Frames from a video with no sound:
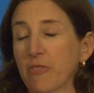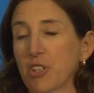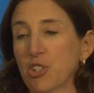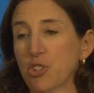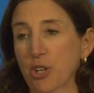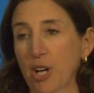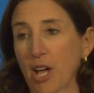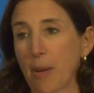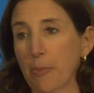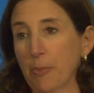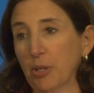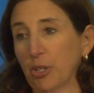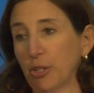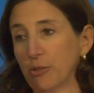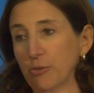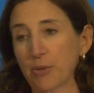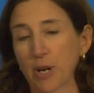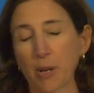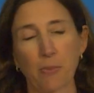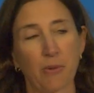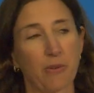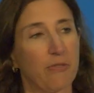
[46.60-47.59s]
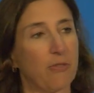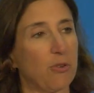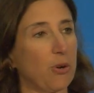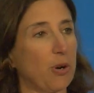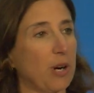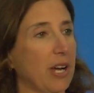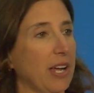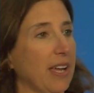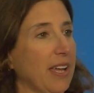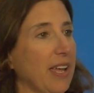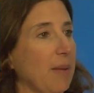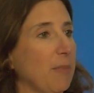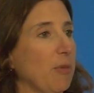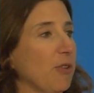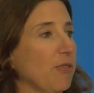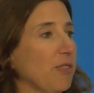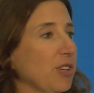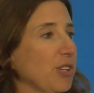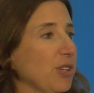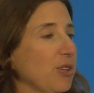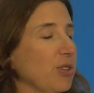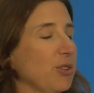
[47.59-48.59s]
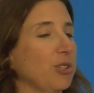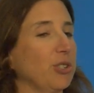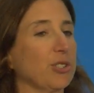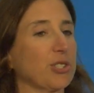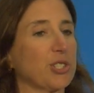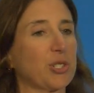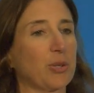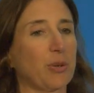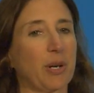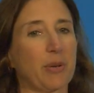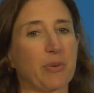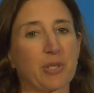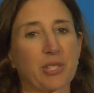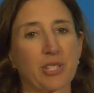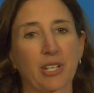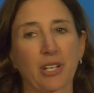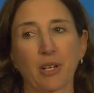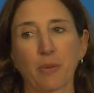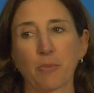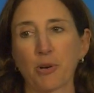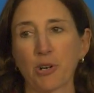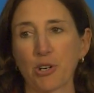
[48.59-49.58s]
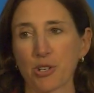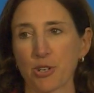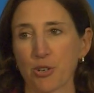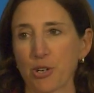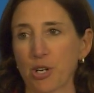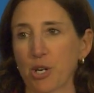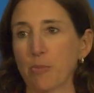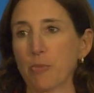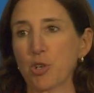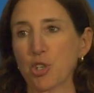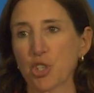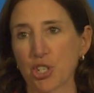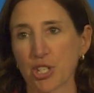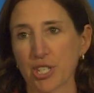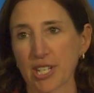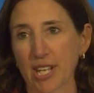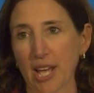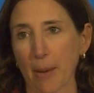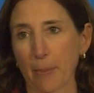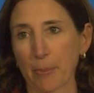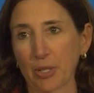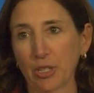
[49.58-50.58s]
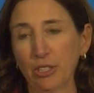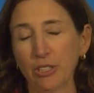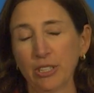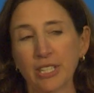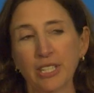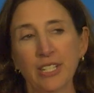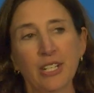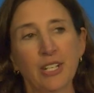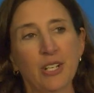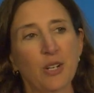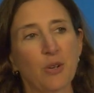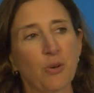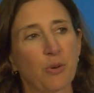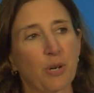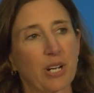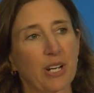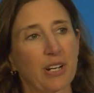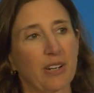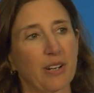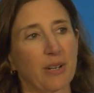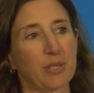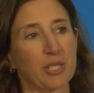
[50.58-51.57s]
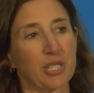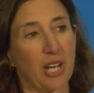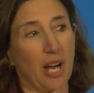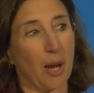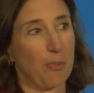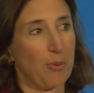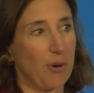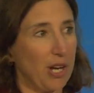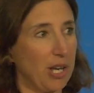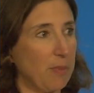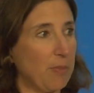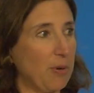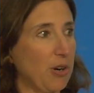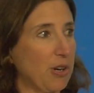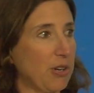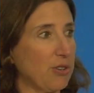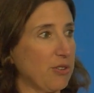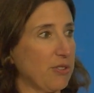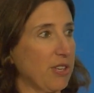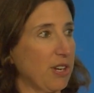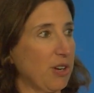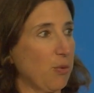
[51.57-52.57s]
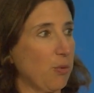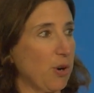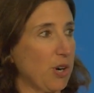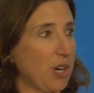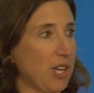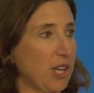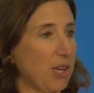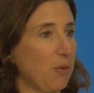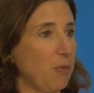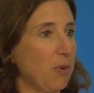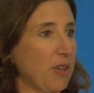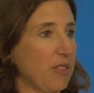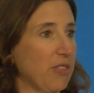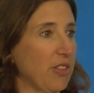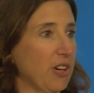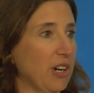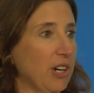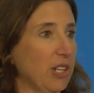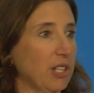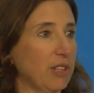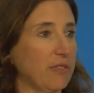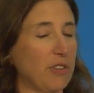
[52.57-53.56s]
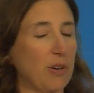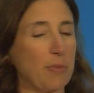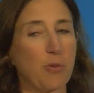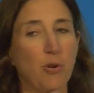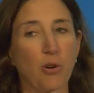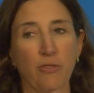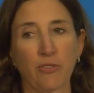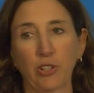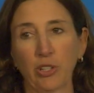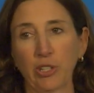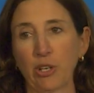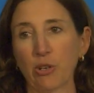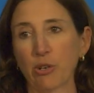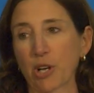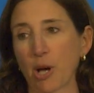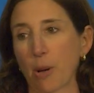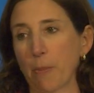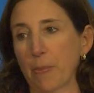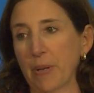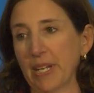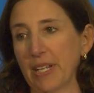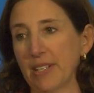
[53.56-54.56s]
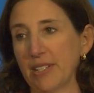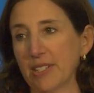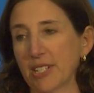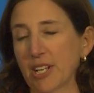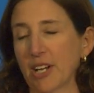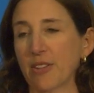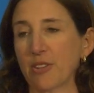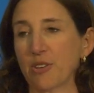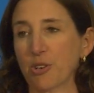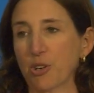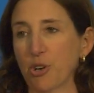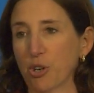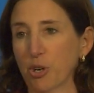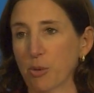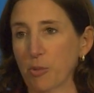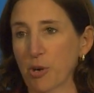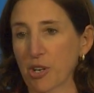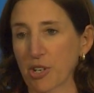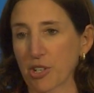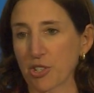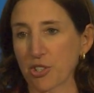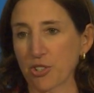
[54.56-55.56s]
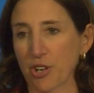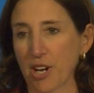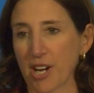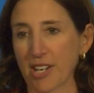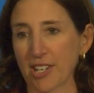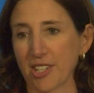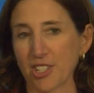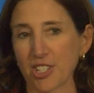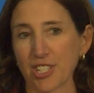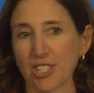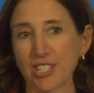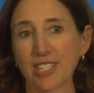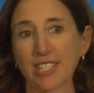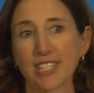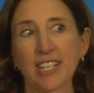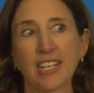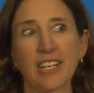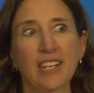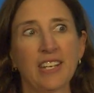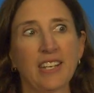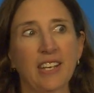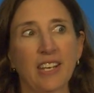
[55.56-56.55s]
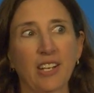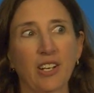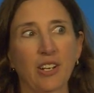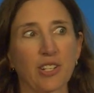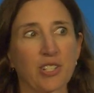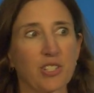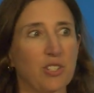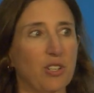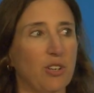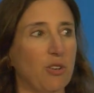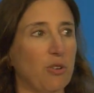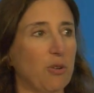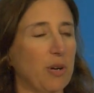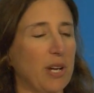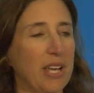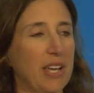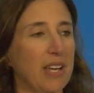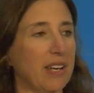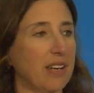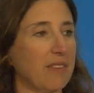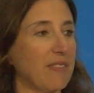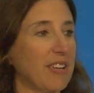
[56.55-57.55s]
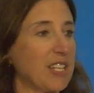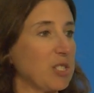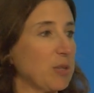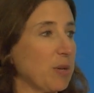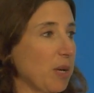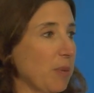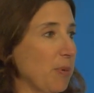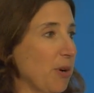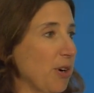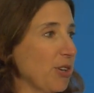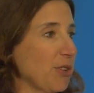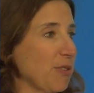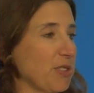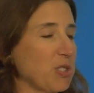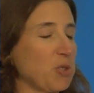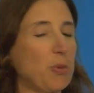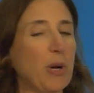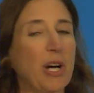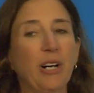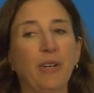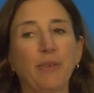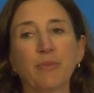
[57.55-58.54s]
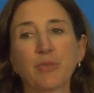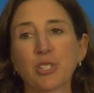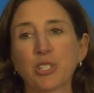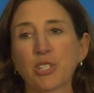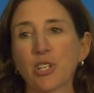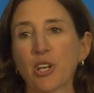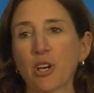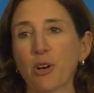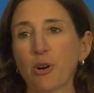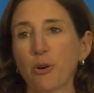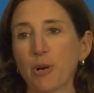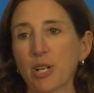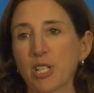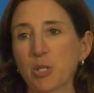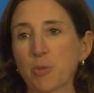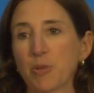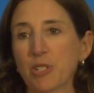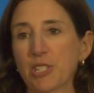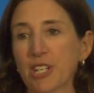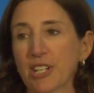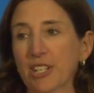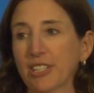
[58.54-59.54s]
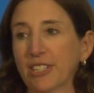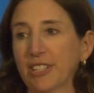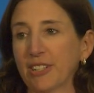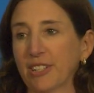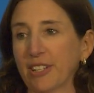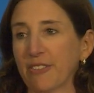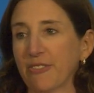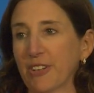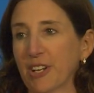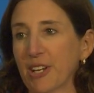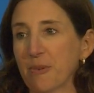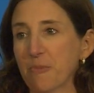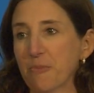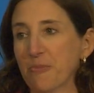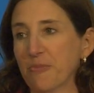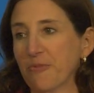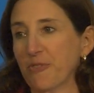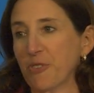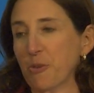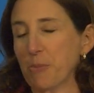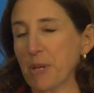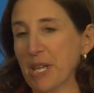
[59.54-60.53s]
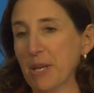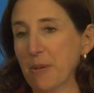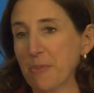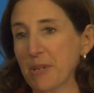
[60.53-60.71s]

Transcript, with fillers: venture capital right before I came over to Google. So I was a partner at Emergence Capital, where I was an operating partner there working with all of our portfolio companies on their go-to-market strategies and also an investing partner as well. So it's particularly fun for me